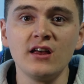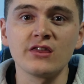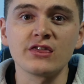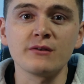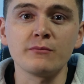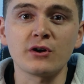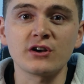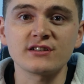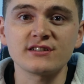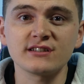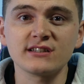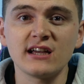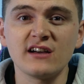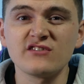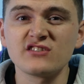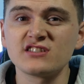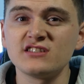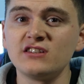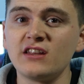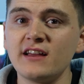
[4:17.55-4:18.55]
the monitor
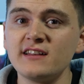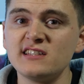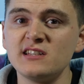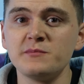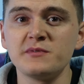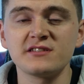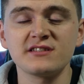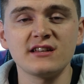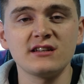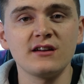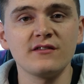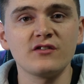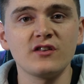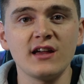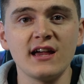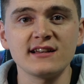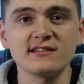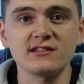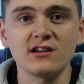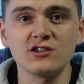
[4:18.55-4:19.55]
covers 90% of the
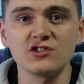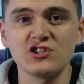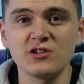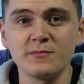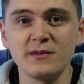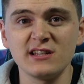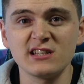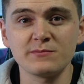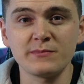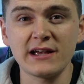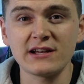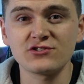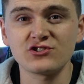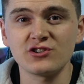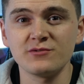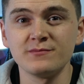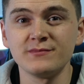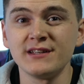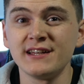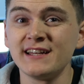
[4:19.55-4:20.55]
sRGB
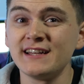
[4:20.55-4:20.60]
spectrum,